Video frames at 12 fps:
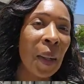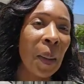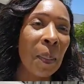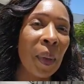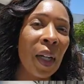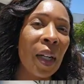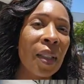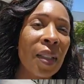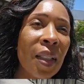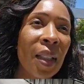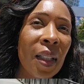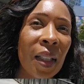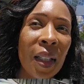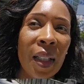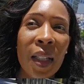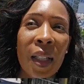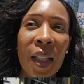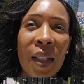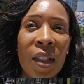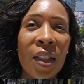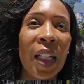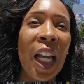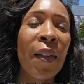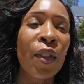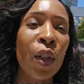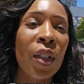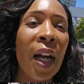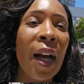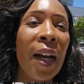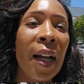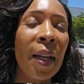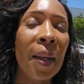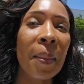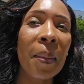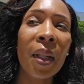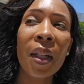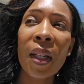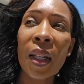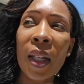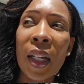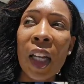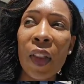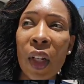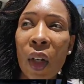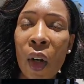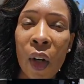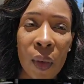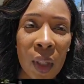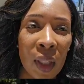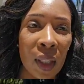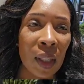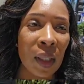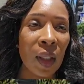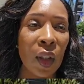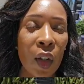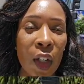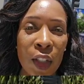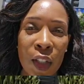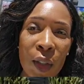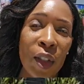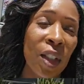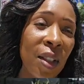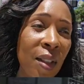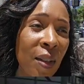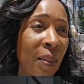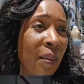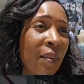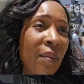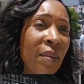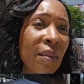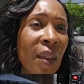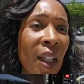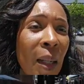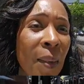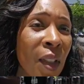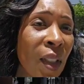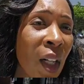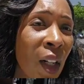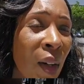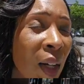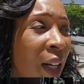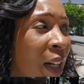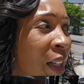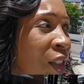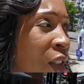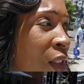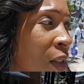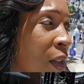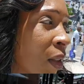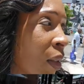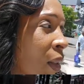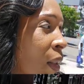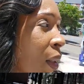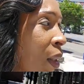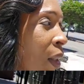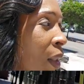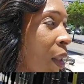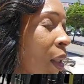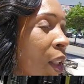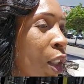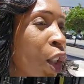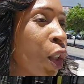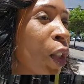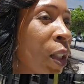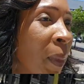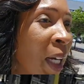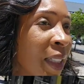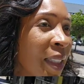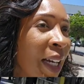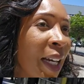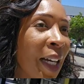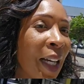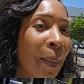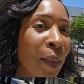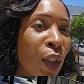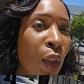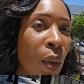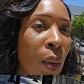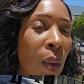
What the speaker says: but it saves you time in the long run. Or do you I'm just going to go ahead and just use my time to